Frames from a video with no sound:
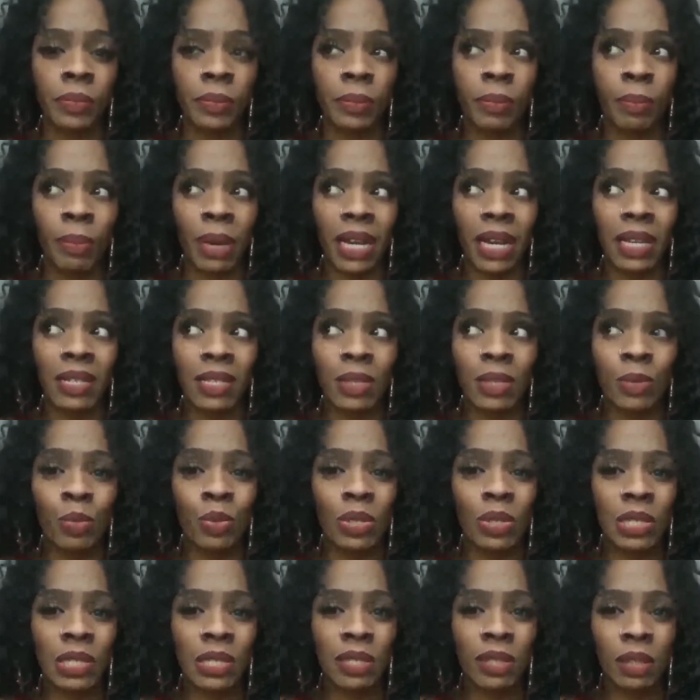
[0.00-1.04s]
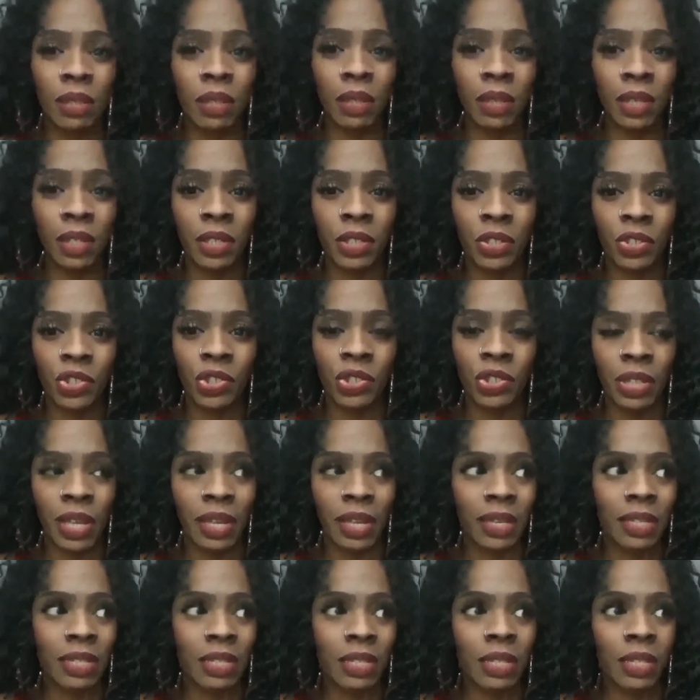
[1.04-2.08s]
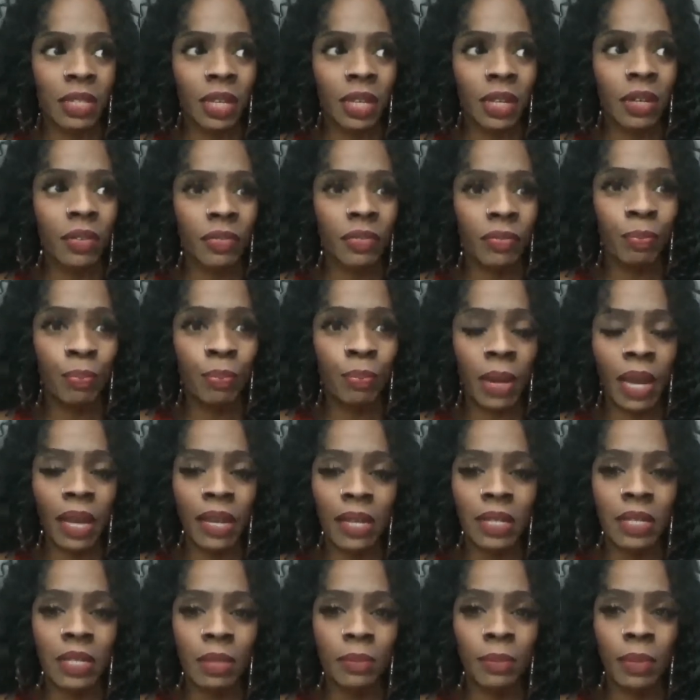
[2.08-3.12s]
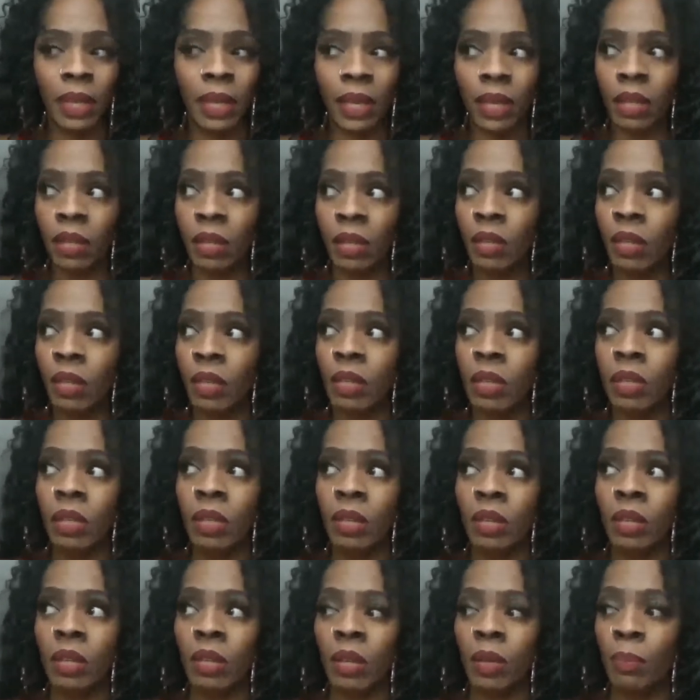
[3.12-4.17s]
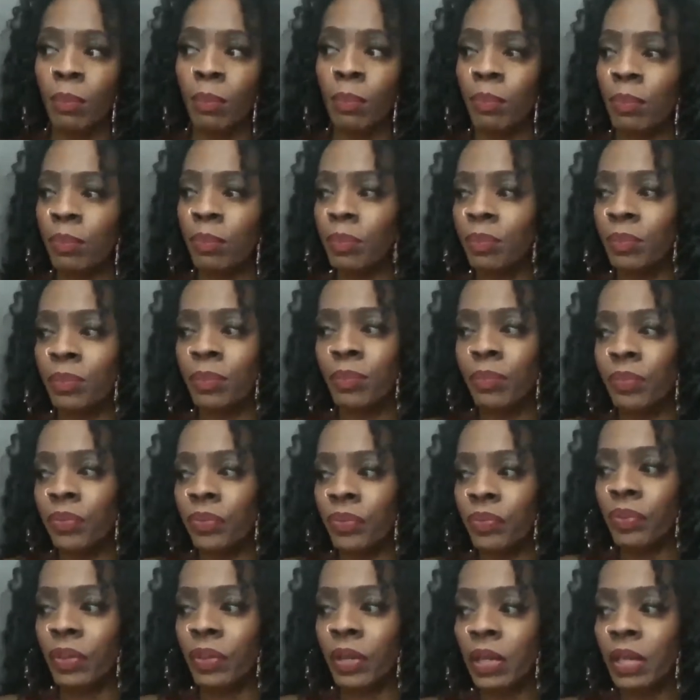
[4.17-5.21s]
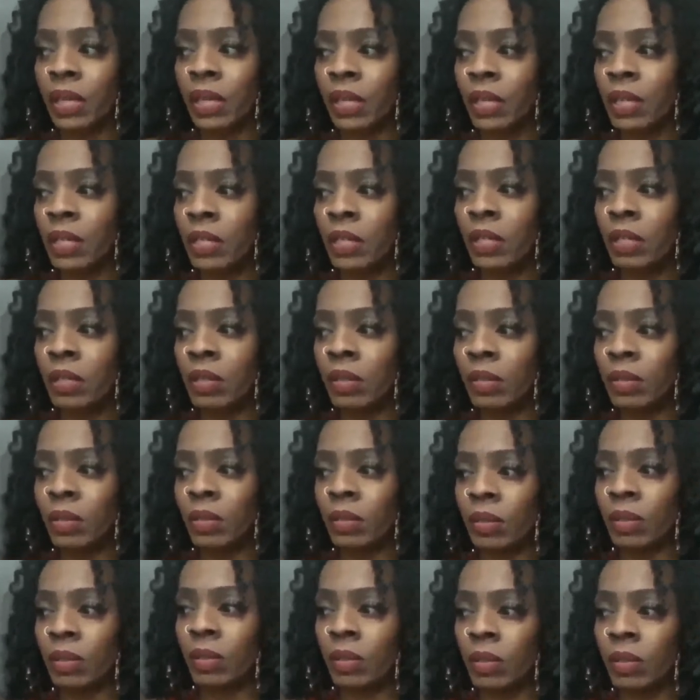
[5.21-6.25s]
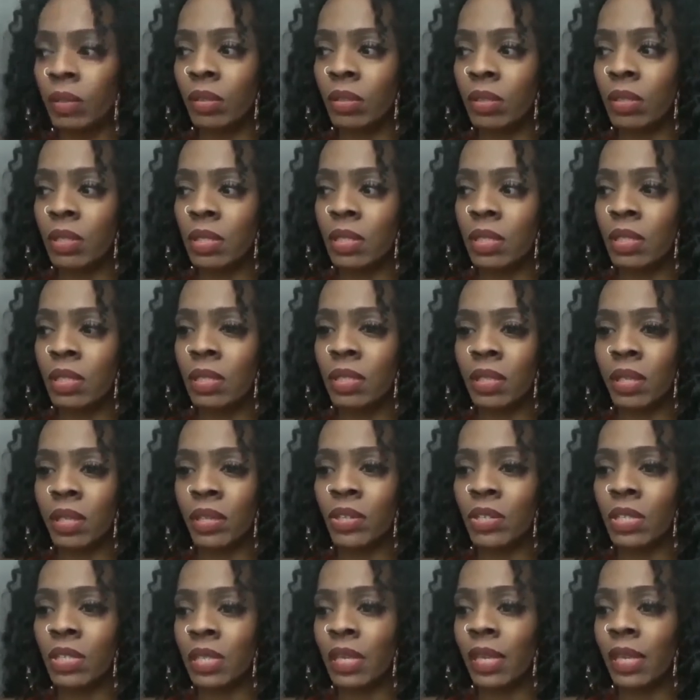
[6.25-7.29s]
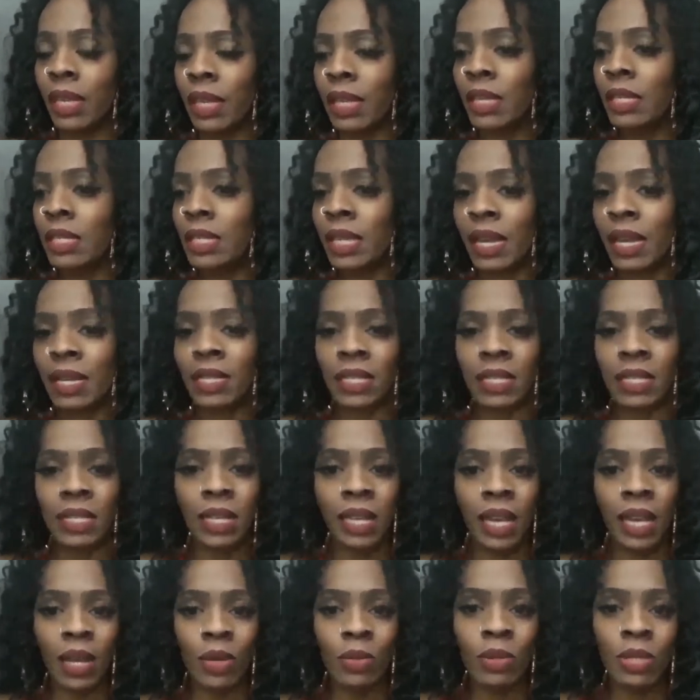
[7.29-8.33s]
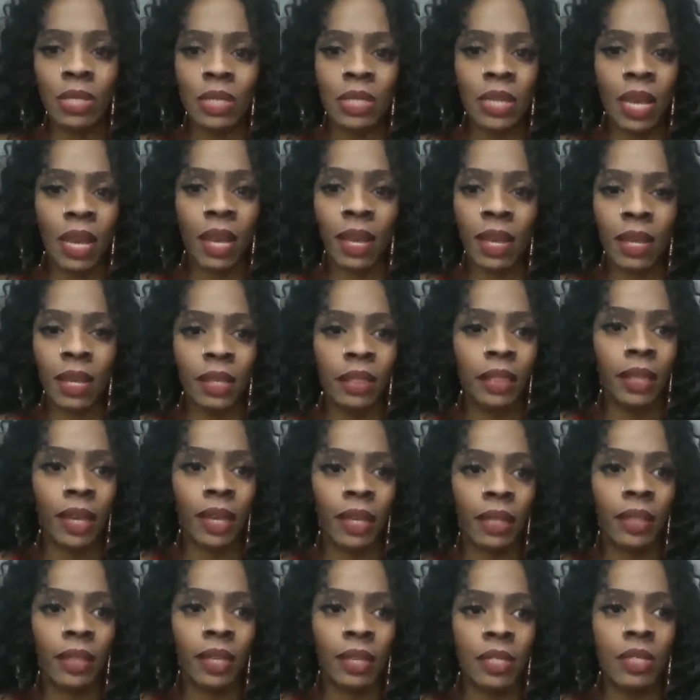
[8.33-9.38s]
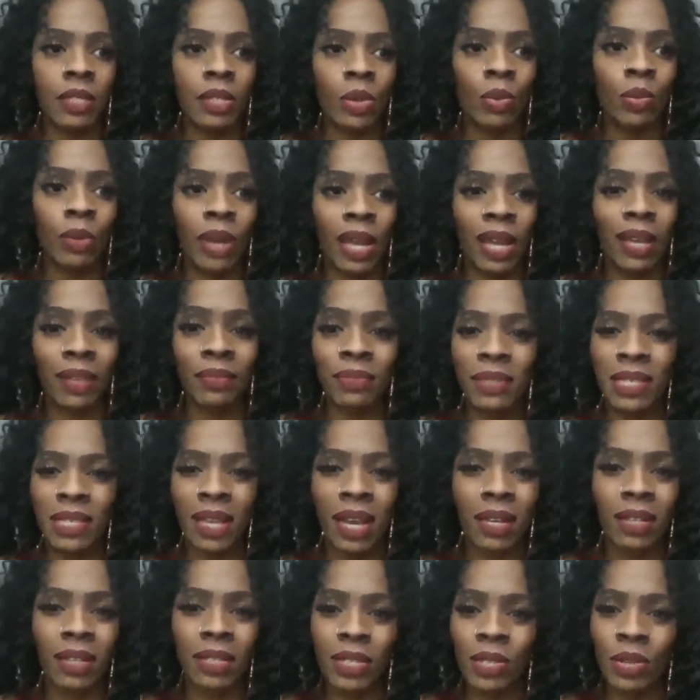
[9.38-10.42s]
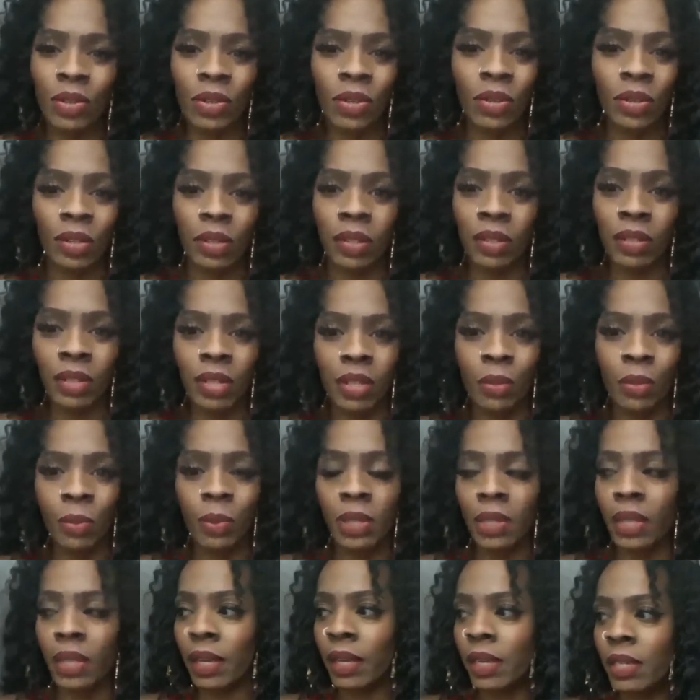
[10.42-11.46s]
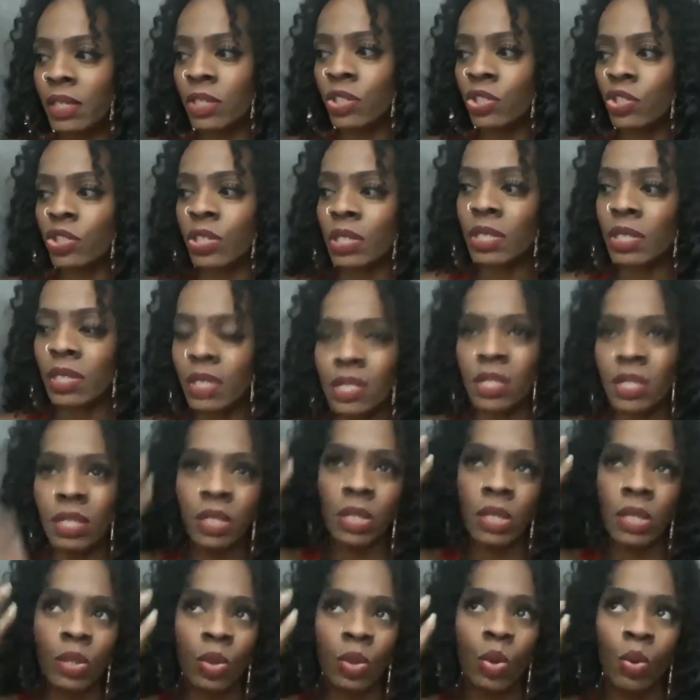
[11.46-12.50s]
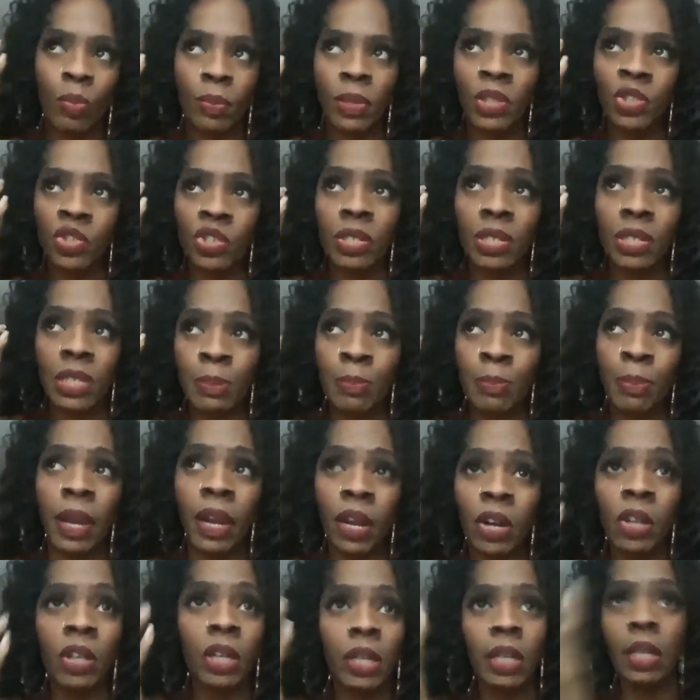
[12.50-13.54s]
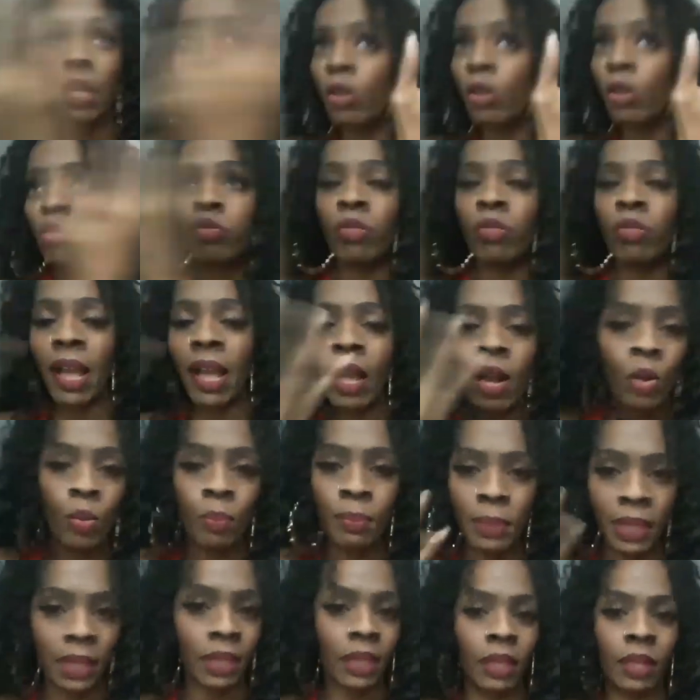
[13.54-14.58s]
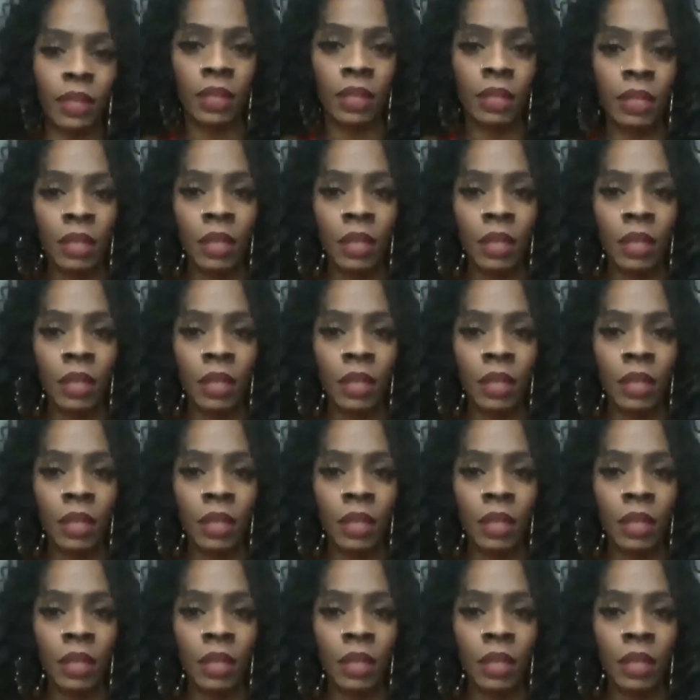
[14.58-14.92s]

Buy someone's lunch. Like, instead of buying some, like, fucking, there's kids I see outside that don't have socks on. And the way, like, it's so much disparity around me